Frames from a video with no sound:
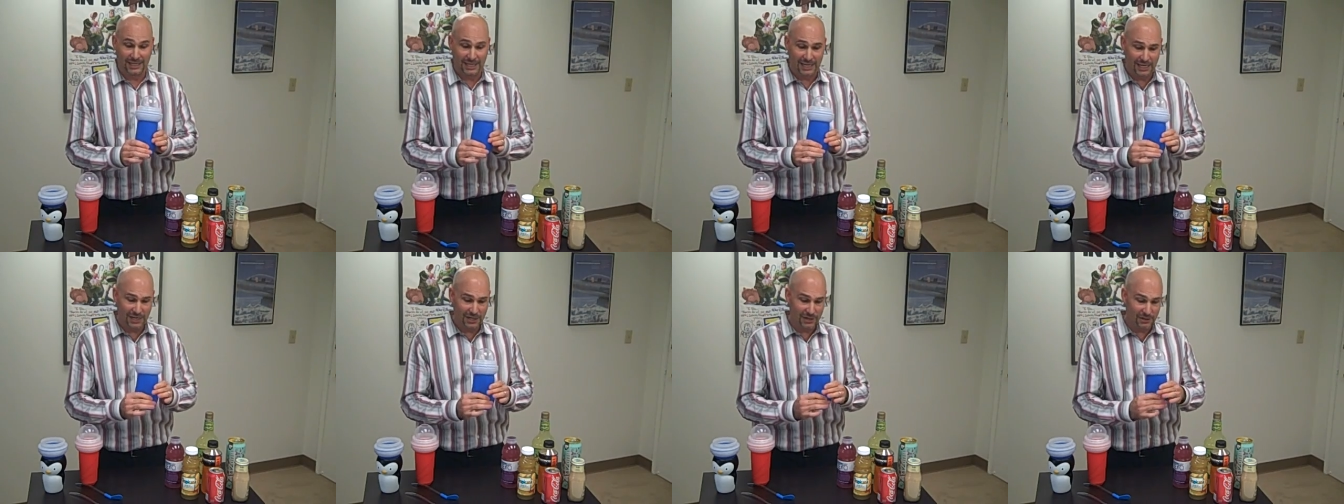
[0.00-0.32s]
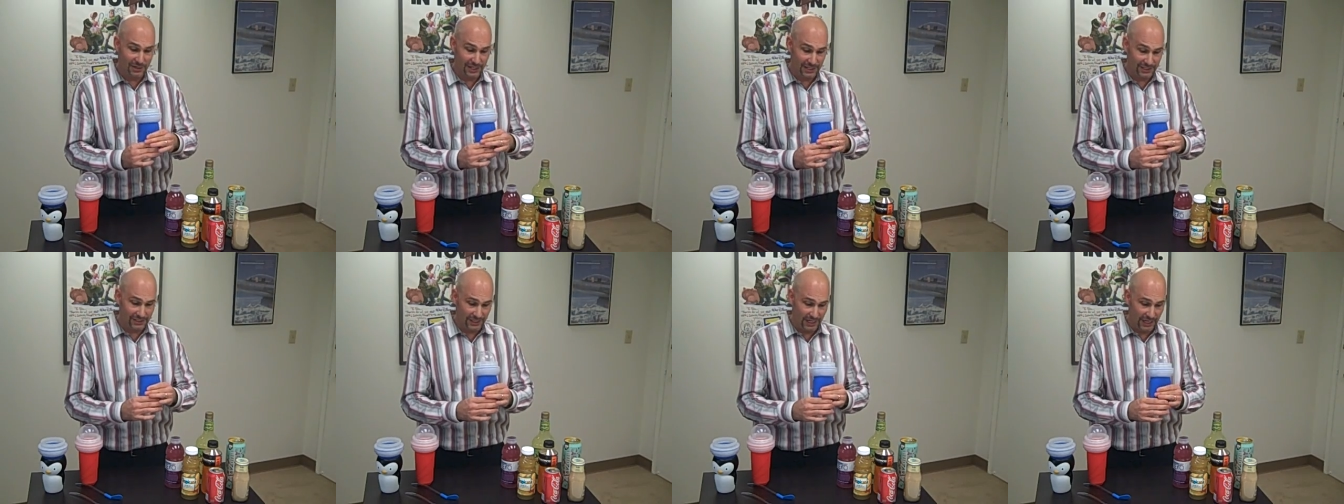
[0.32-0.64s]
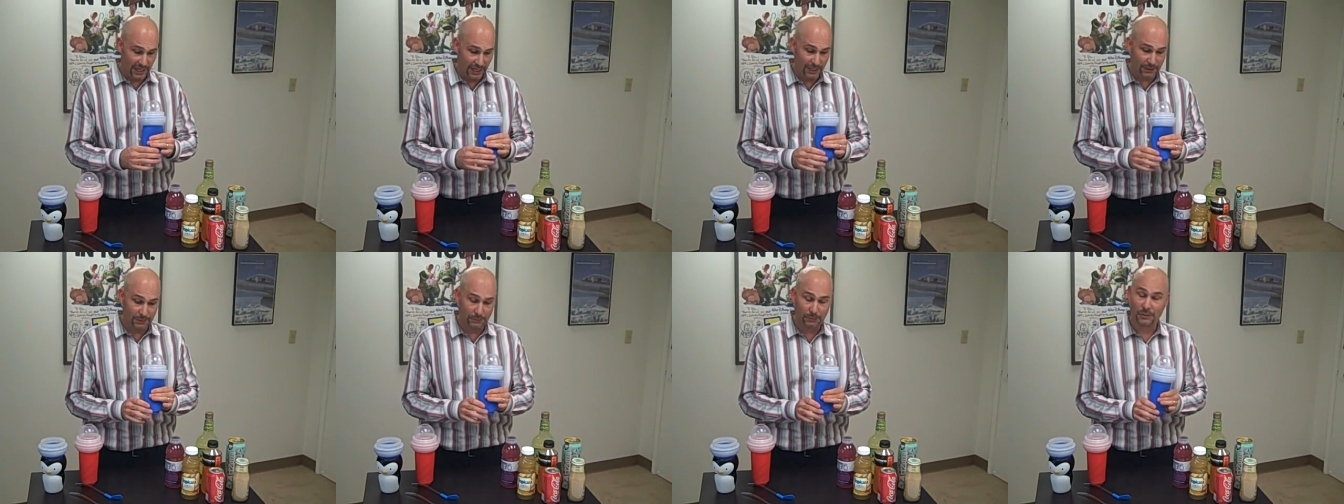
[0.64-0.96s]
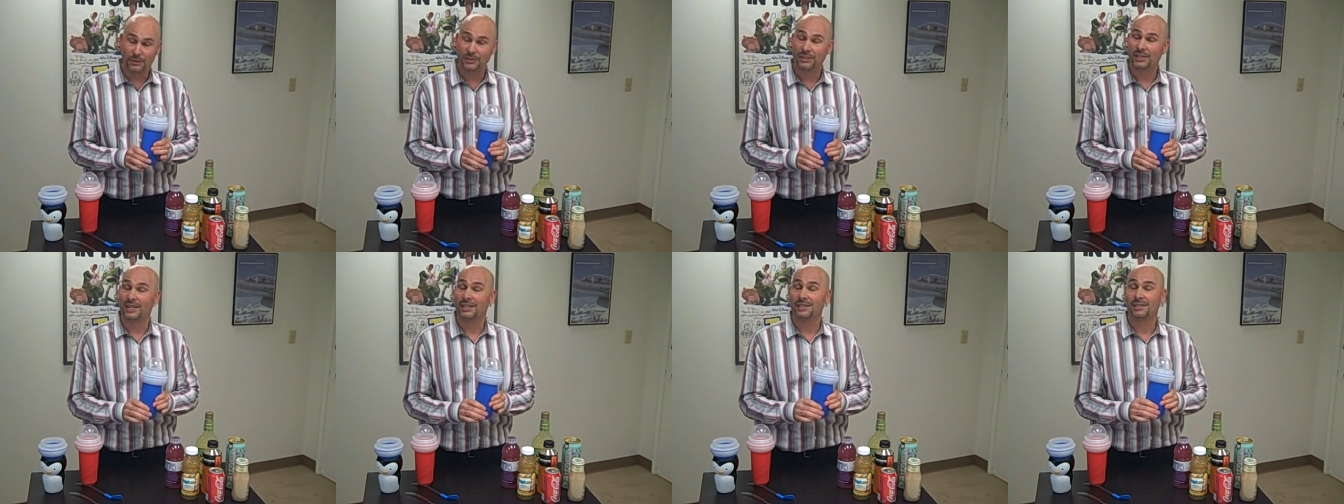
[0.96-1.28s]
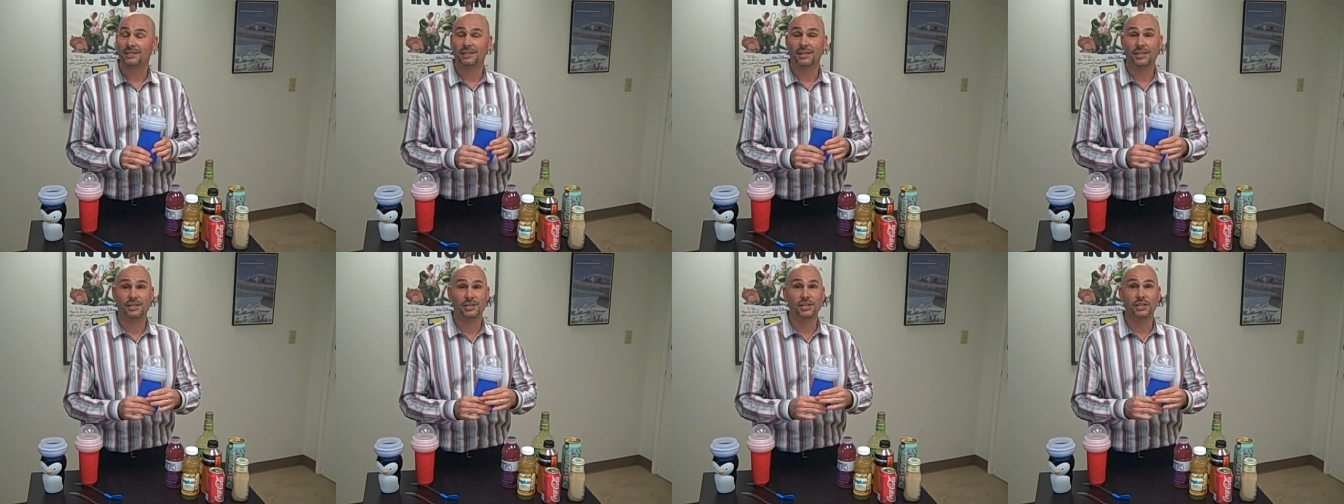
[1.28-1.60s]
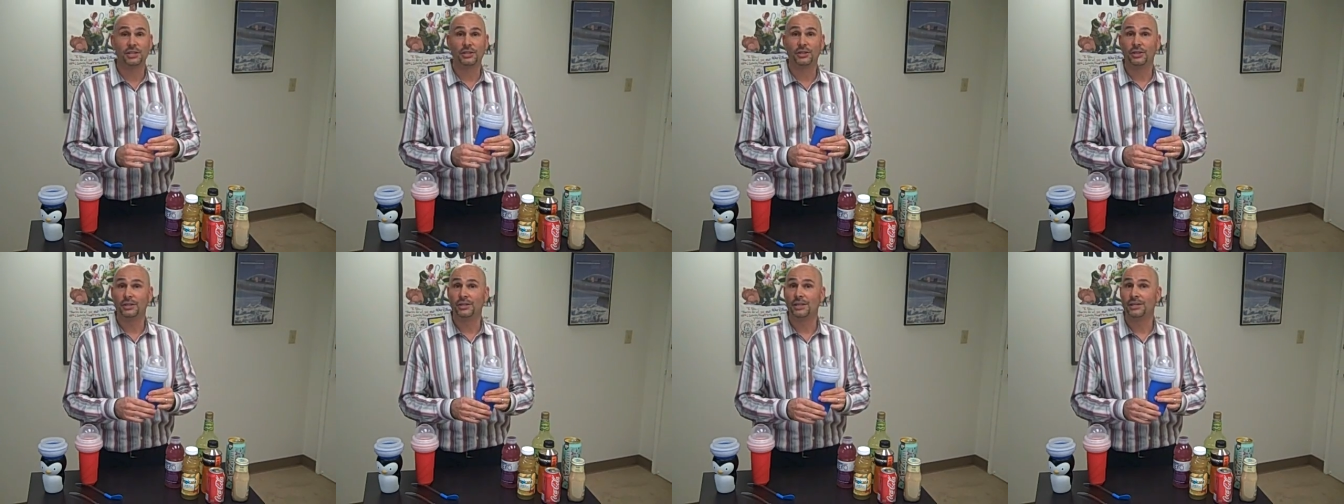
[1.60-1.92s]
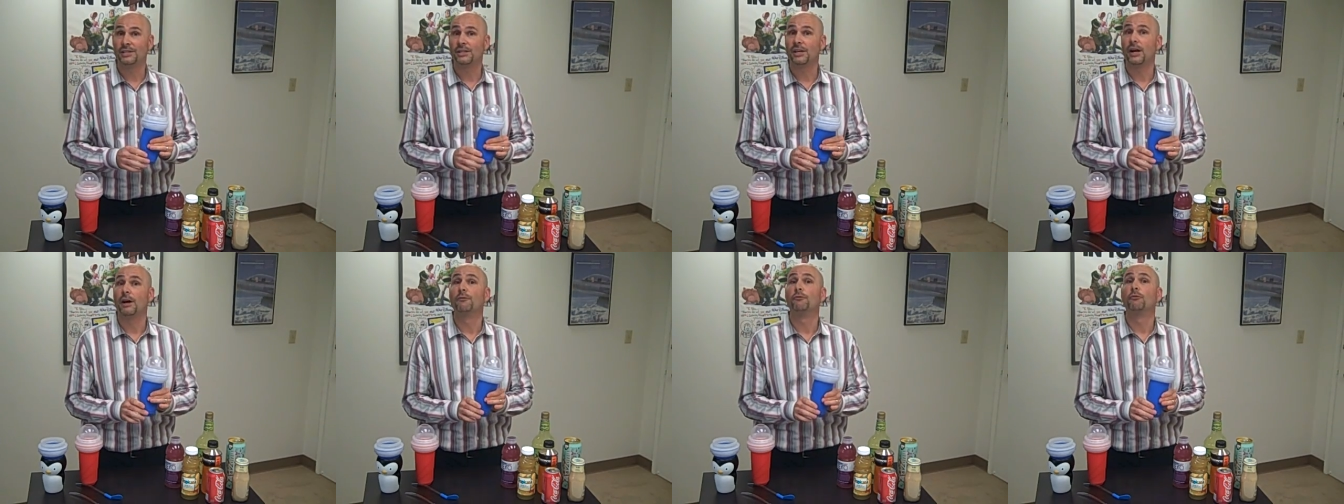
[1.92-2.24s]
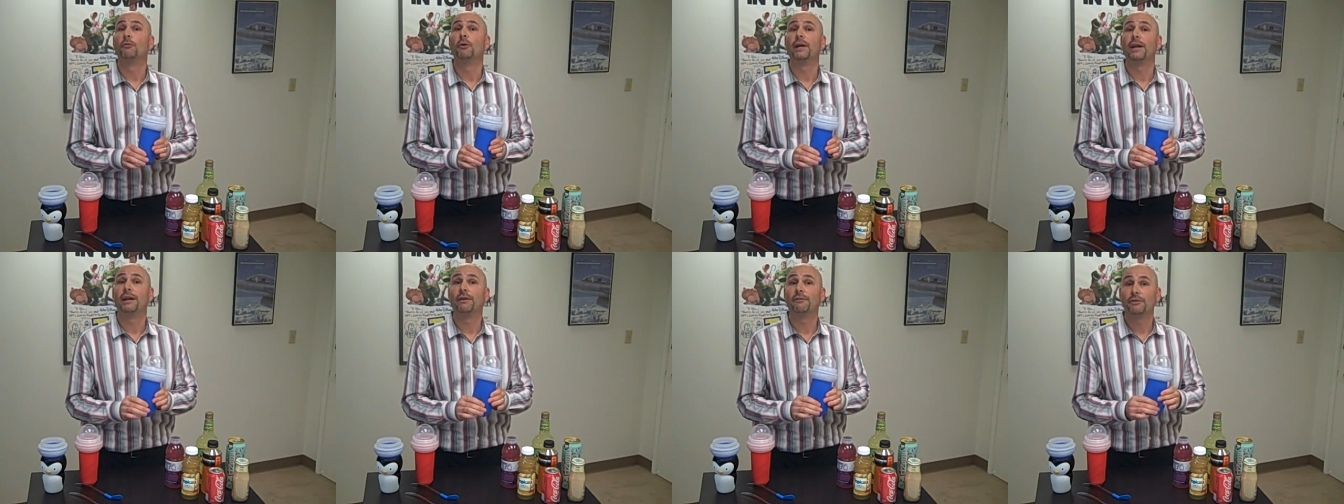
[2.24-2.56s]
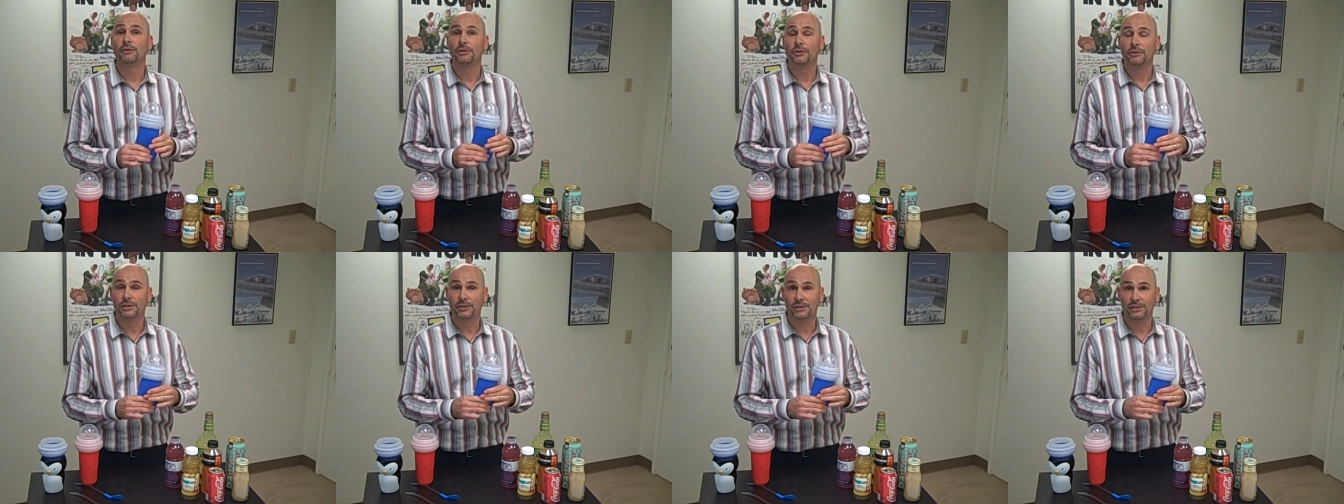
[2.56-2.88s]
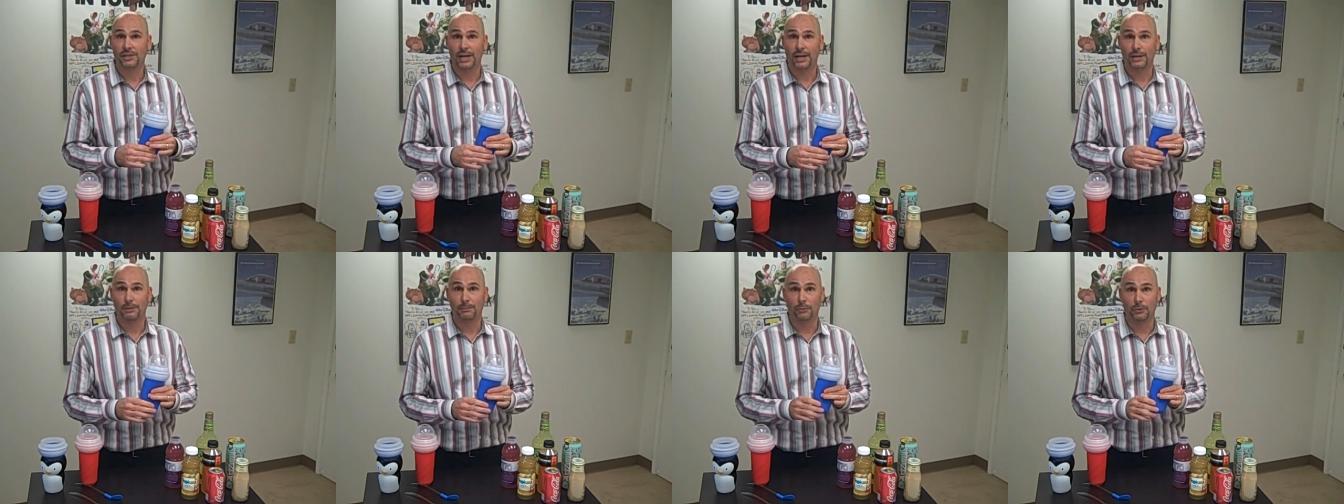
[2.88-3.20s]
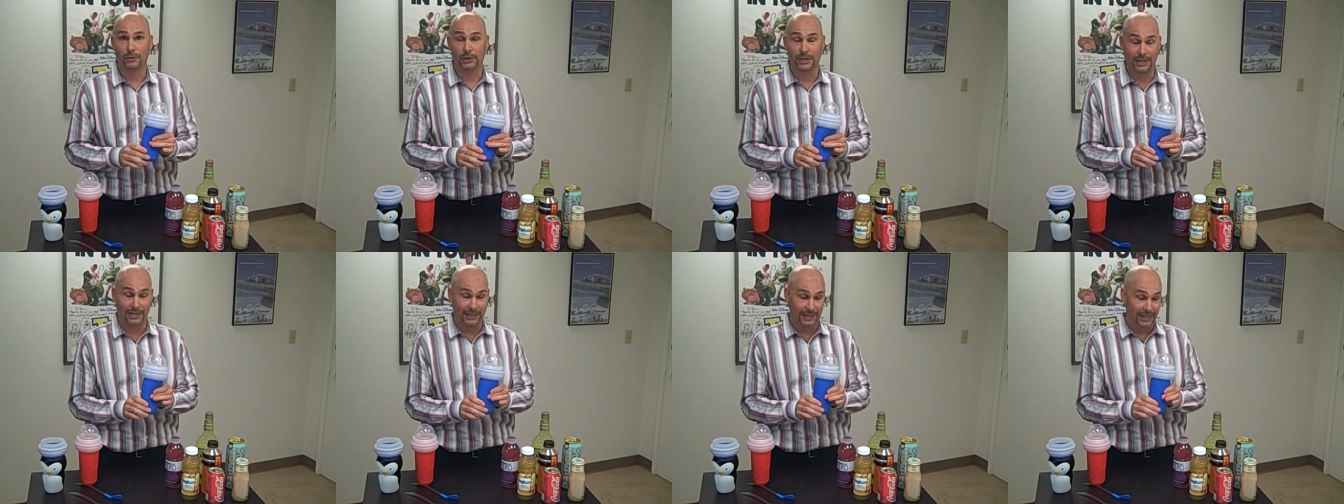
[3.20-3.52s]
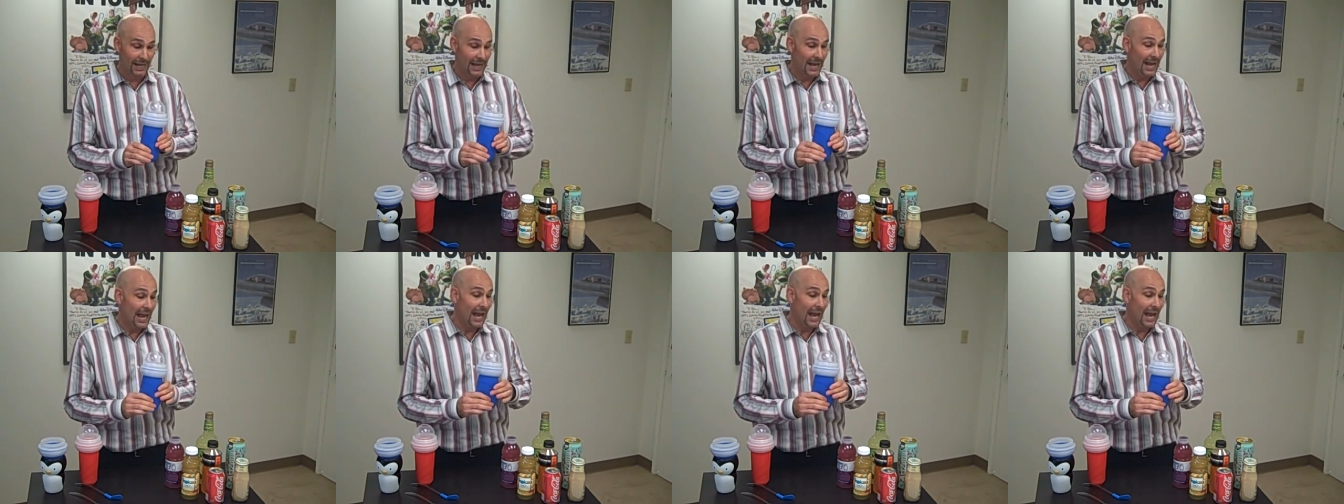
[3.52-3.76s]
Here, it's 100% slushy goodness of whatever you decide to put in.